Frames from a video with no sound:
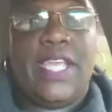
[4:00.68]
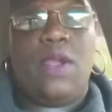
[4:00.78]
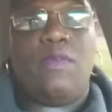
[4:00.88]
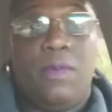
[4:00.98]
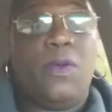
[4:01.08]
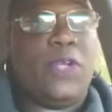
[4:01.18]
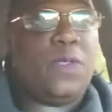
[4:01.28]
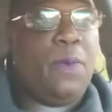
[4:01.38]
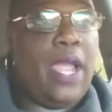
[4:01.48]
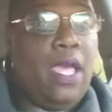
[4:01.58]
to hearing from
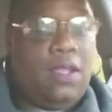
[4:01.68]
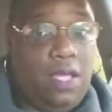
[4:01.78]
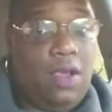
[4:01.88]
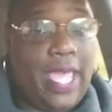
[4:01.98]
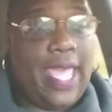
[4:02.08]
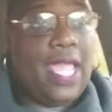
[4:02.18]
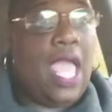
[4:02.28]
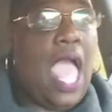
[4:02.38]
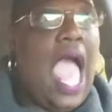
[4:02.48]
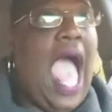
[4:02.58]
Chris Brown,
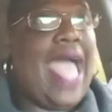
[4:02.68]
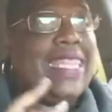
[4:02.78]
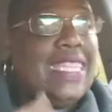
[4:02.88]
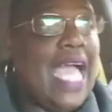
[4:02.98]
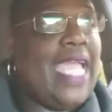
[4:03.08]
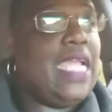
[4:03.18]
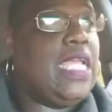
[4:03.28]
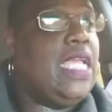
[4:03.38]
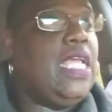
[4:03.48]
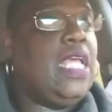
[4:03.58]
okay? I
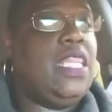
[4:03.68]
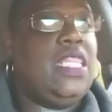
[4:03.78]
like